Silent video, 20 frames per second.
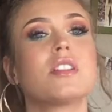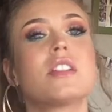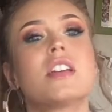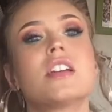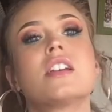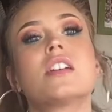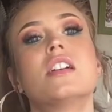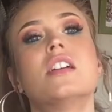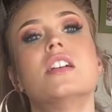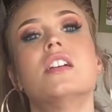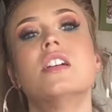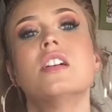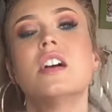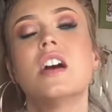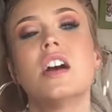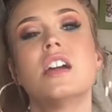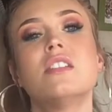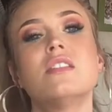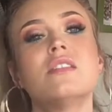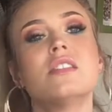Like,
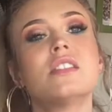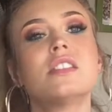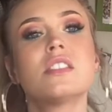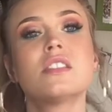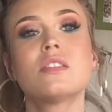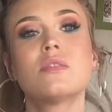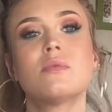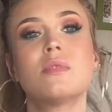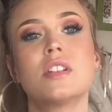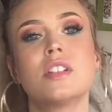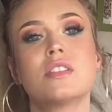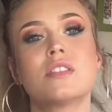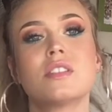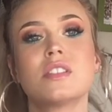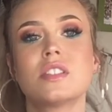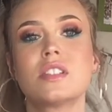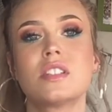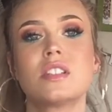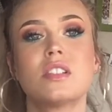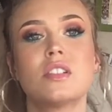I do this in the winter
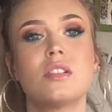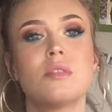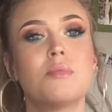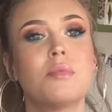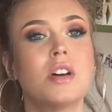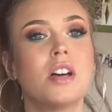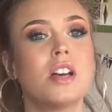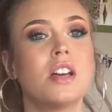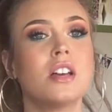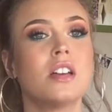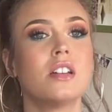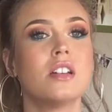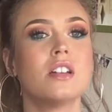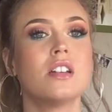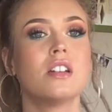still, but